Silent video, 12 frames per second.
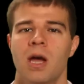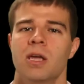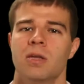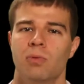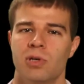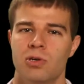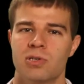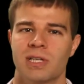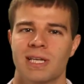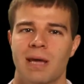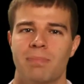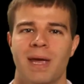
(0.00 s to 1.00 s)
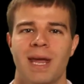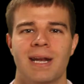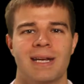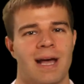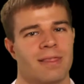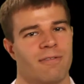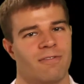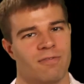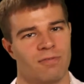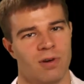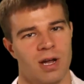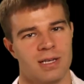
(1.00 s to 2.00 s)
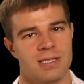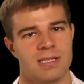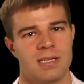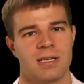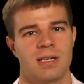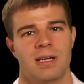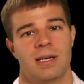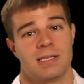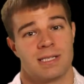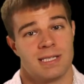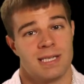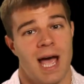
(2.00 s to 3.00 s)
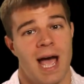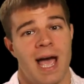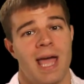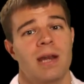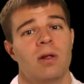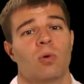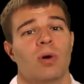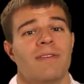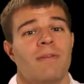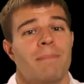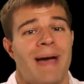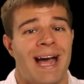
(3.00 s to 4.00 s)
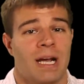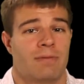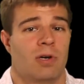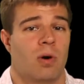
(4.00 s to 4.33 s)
You will usually get pain down the front, side, or even back of your